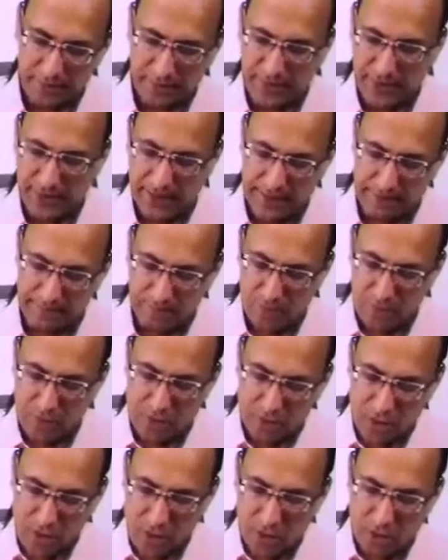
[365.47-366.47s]
And
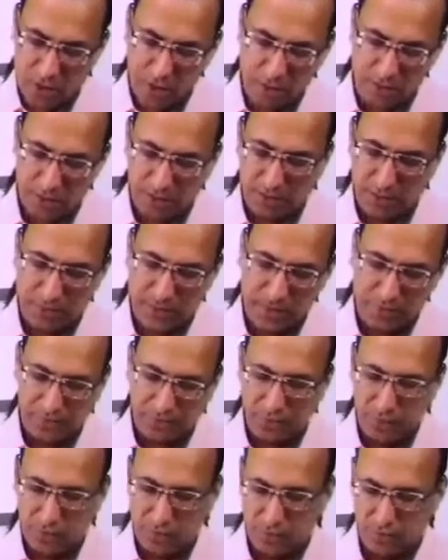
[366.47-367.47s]
the number 3 and
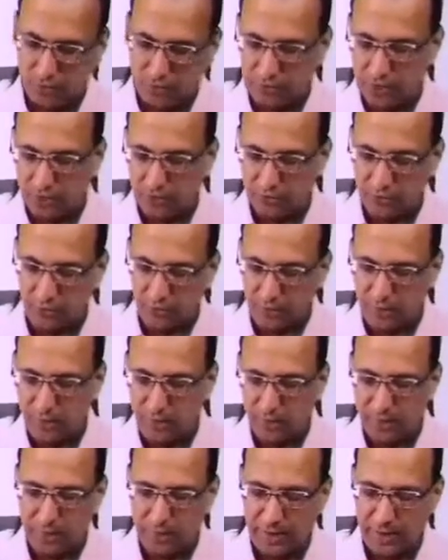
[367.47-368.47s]
4 which come from the
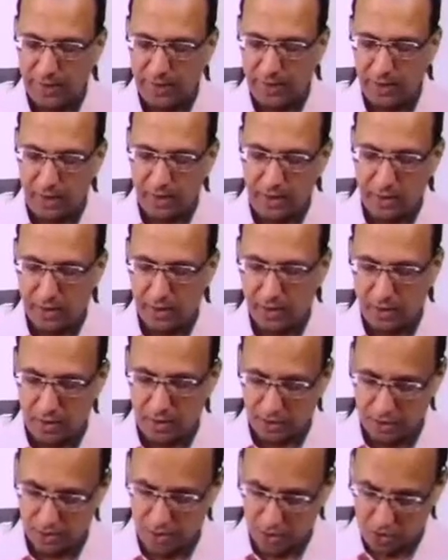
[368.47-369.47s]
midbrain
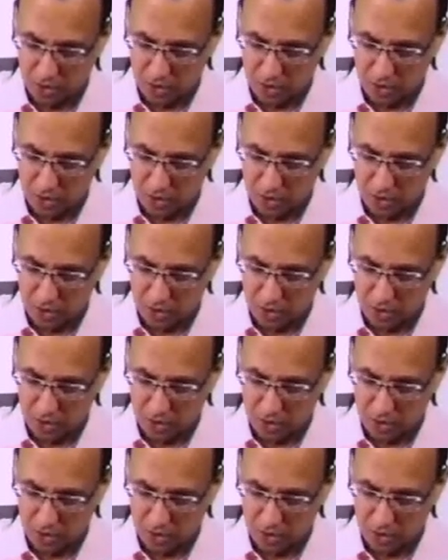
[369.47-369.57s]
are